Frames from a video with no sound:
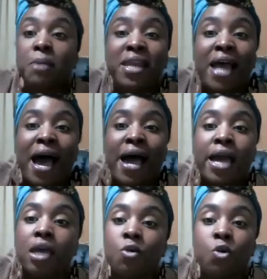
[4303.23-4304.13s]

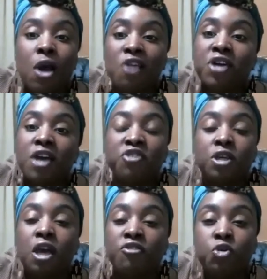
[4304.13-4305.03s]
Gemini. Whoever,
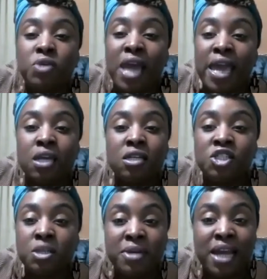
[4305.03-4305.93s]
if if you dated a
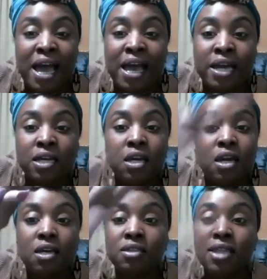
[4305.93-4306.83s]
Gemini,
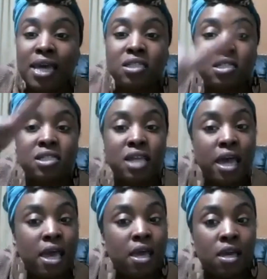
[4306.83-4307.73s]
that's a
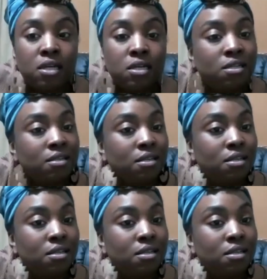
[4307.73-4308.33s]
sign.